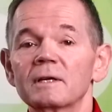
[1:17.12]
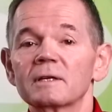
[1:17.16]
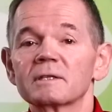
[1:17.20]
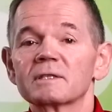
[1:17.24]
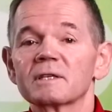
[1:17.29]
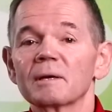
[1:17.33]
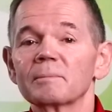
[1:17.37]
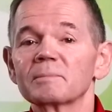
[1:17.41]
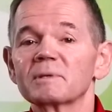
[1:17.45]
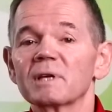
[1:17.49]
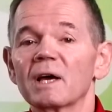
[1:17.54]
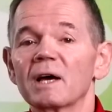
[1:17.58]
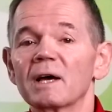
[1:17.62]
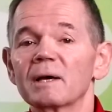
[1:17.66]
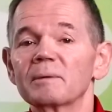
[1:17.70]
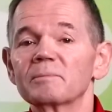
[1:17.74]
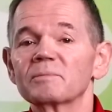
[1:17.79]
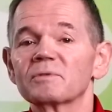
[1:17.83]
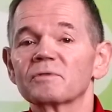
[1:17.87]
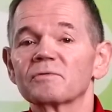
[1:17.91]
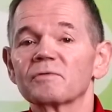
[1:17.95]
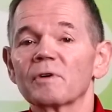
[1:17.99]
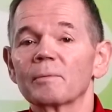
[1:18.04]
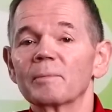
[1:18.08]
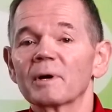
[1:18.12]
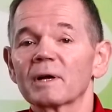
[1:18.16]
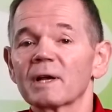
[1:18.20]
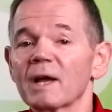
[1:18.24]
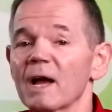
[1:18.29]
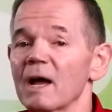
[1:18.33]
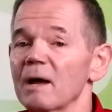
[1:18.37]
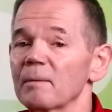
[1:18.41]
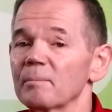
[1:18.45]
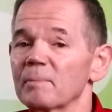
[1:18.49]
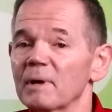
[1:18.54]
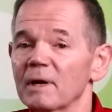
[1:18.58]
Sometimes, from a
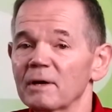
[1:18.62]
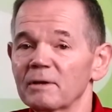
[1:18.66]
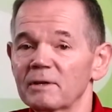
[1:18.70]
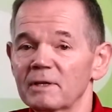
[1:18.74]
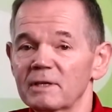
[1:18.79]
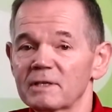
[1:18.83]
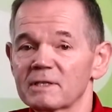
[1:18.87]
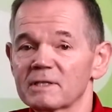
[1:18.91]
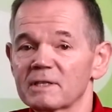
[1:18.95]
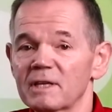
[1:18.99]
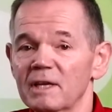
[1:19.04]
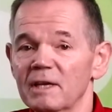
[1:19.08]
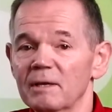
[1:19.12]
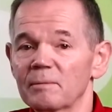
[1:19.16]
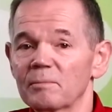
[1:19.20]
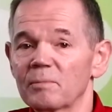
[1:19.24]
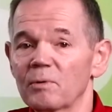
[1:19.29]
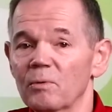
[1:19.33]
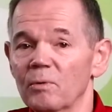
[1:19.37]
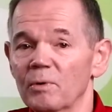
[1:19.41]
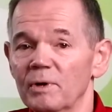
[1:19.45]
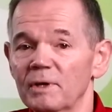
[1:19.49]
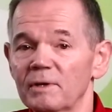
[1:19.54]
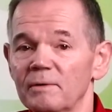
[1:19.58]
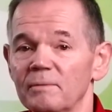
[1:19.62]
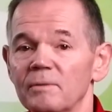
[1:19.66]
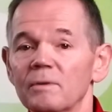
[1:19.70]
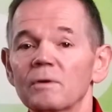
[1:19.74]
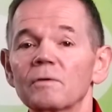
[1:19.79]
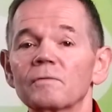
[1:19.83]
compounding standpoint,